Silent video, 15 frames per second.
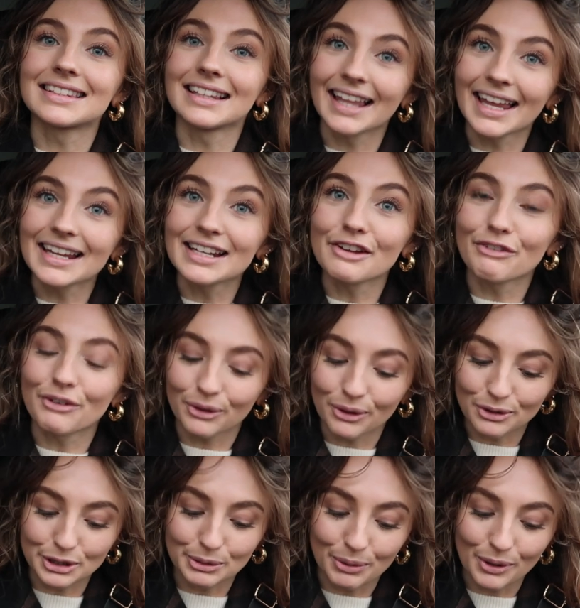The lady
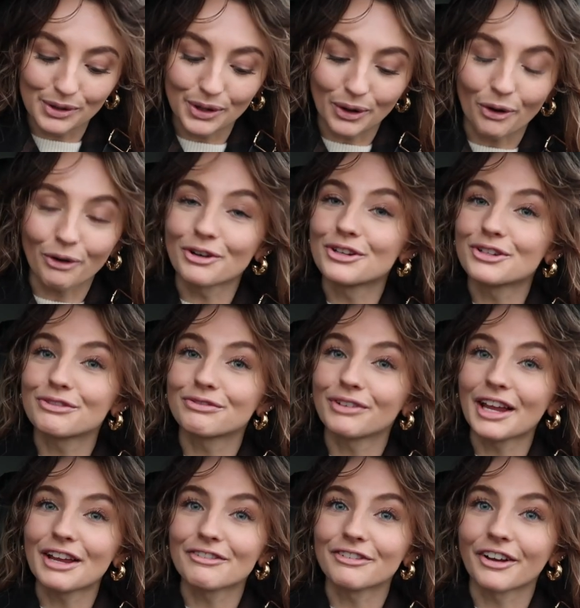forgot to put the orange
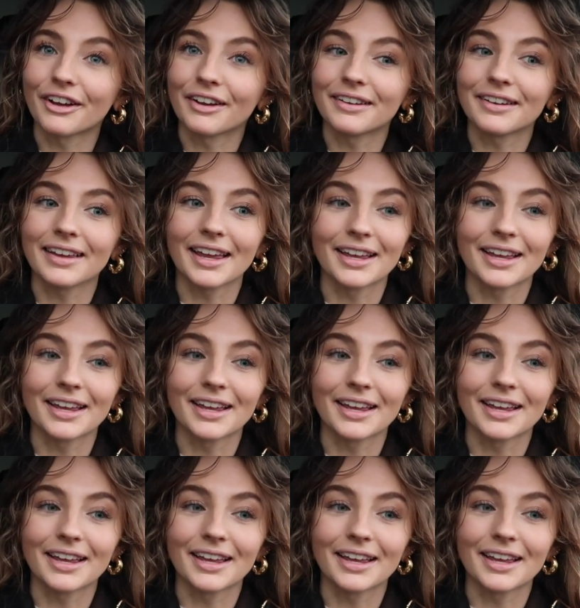flavour